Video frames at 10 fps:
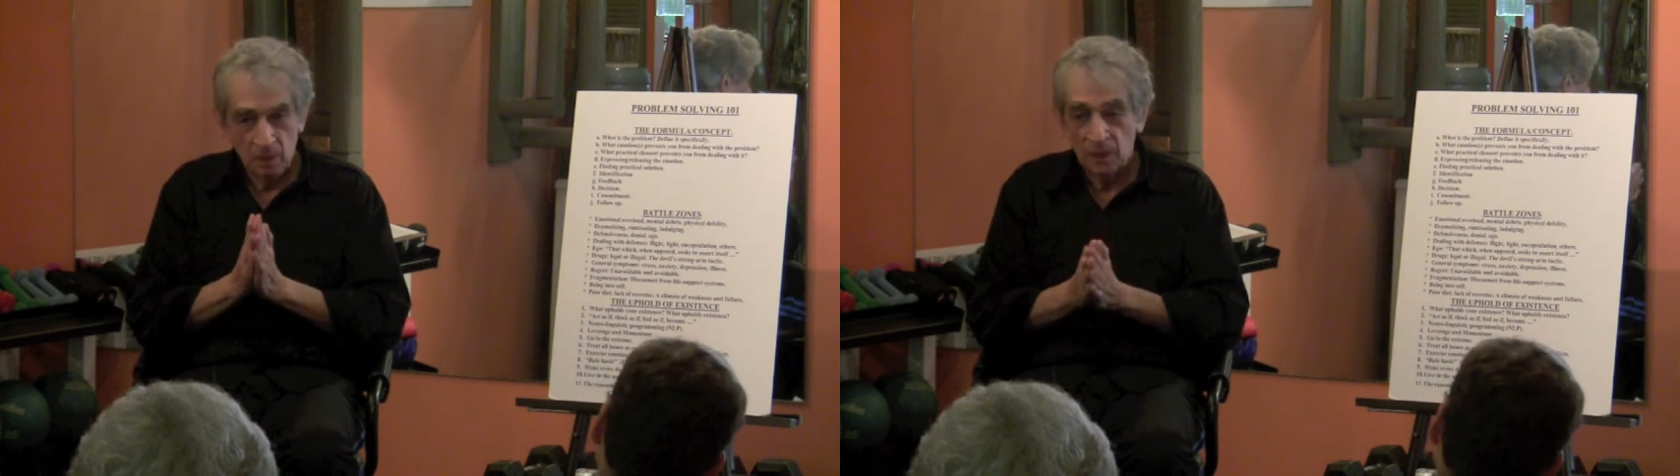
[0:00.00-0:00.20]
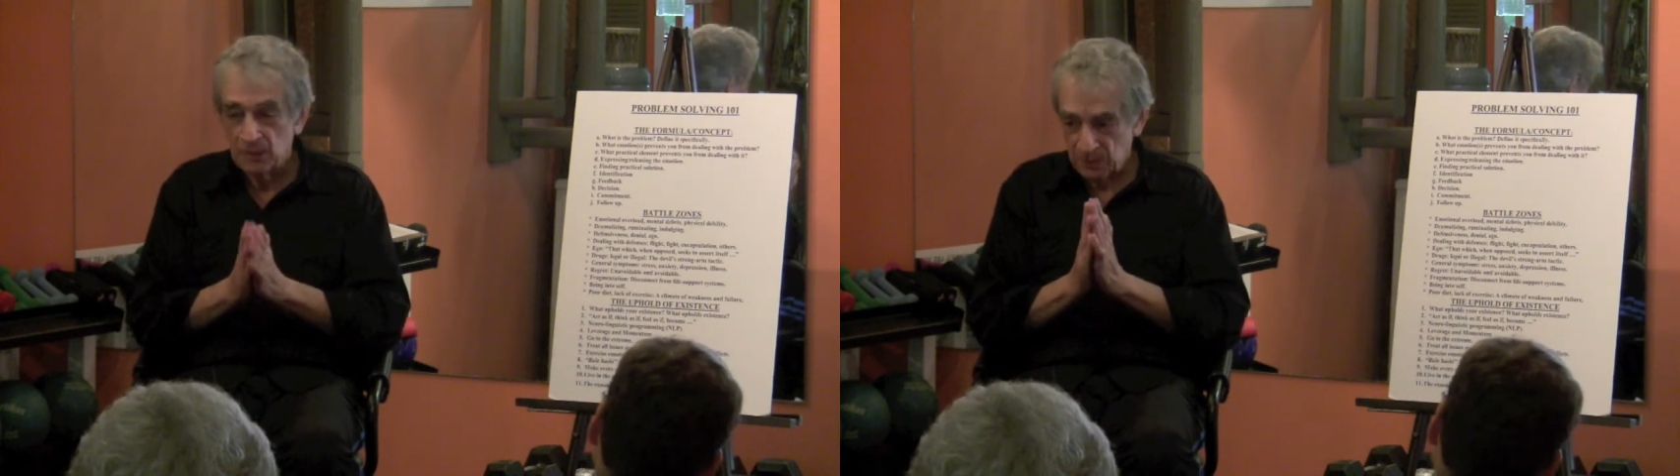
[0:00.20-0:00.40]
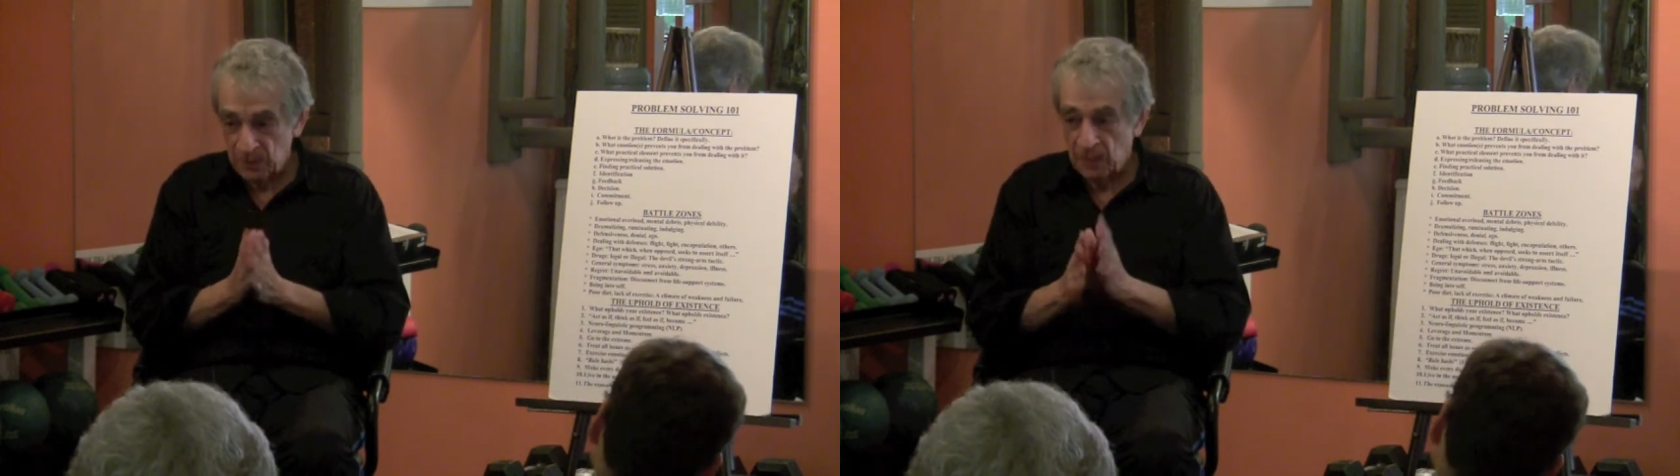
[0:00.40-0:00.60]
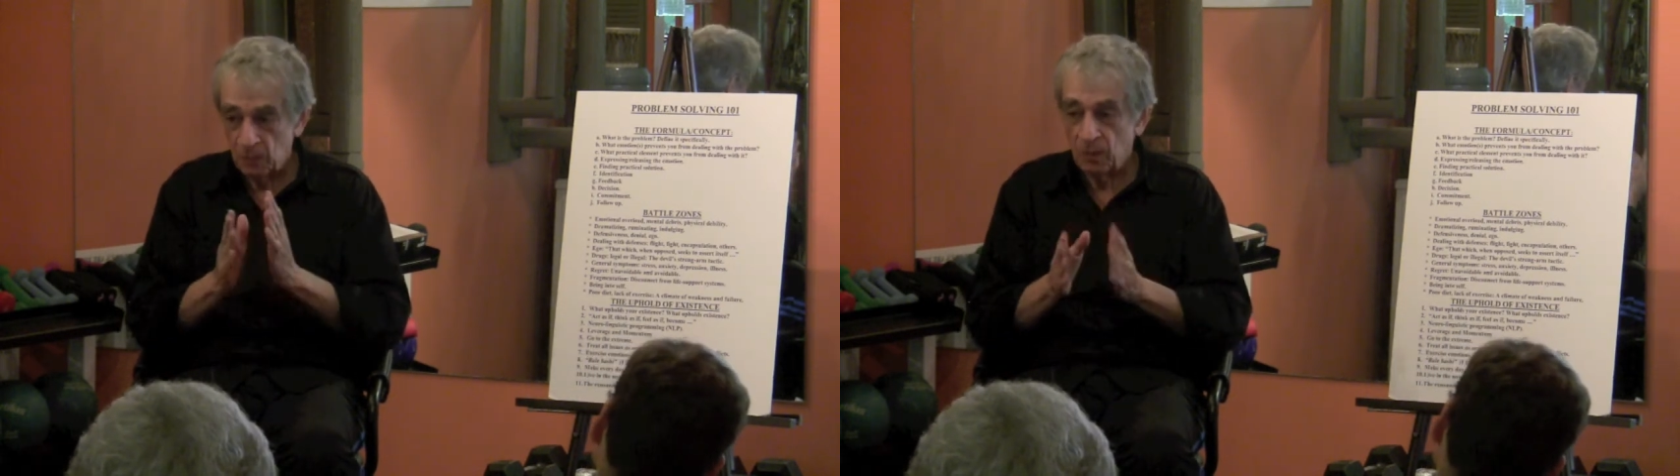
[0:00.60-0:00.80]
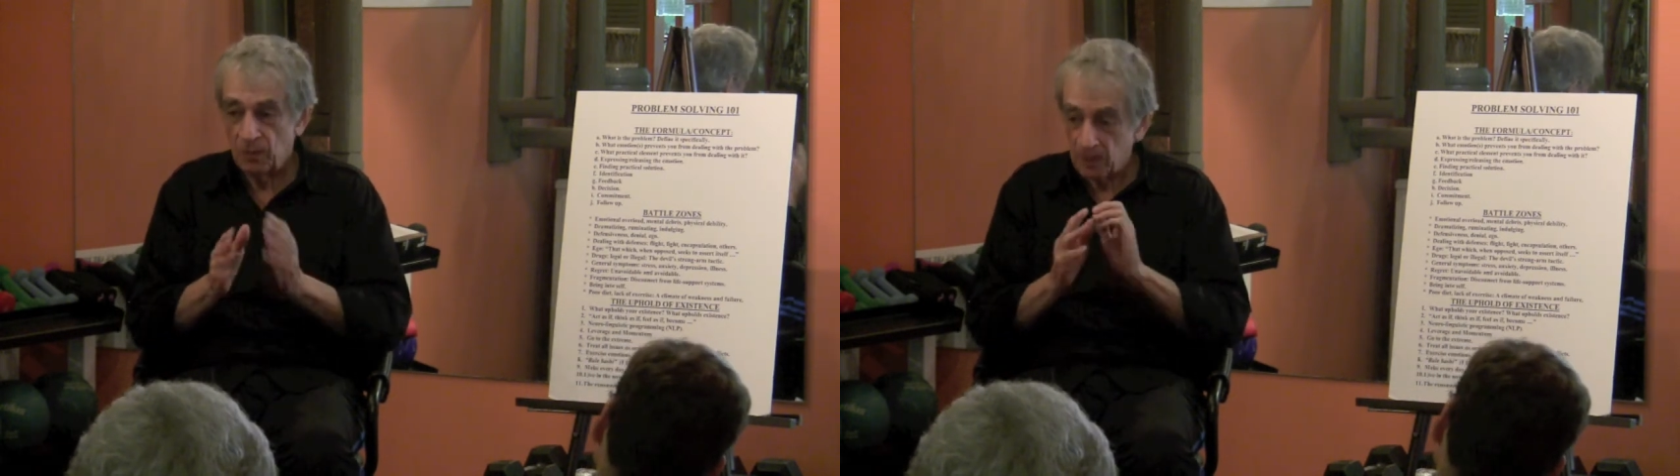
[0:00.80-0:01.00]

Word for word: understand what